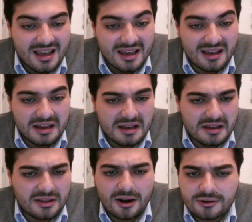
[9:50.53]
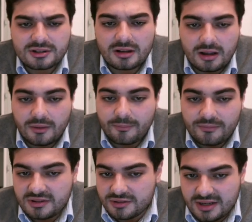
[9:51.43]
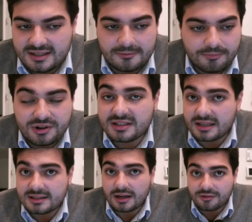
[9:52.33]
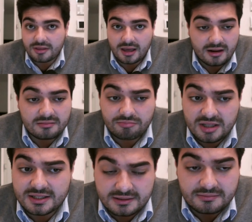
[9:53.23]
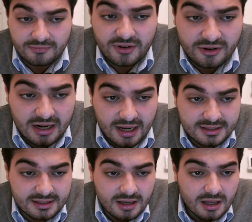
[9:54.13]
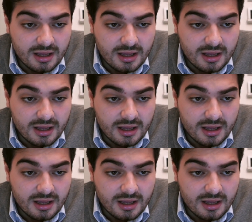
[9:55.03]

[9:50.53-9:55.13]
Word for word: Uh, there are also a lot of interesting presets out there. It's very nice.